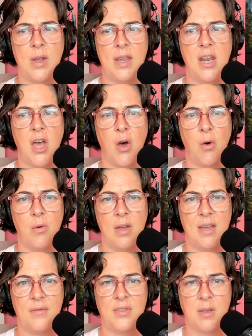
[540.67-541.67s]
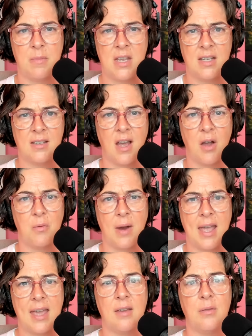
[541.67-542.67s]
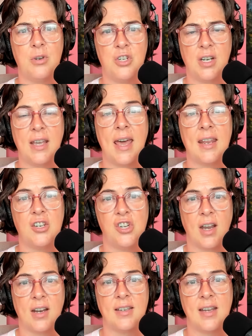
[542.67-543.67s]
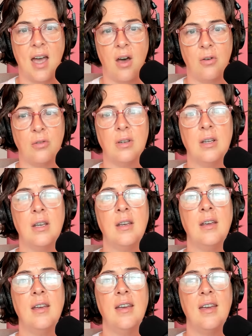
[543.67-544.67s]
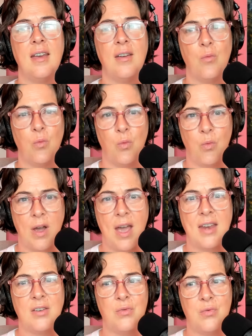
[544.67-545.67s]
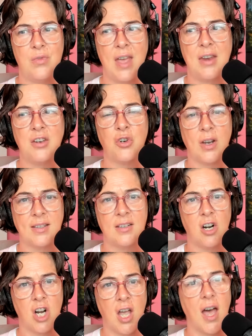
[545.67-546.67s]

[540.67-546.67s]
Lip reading: we know if something's not right, we should get it checked out and trust our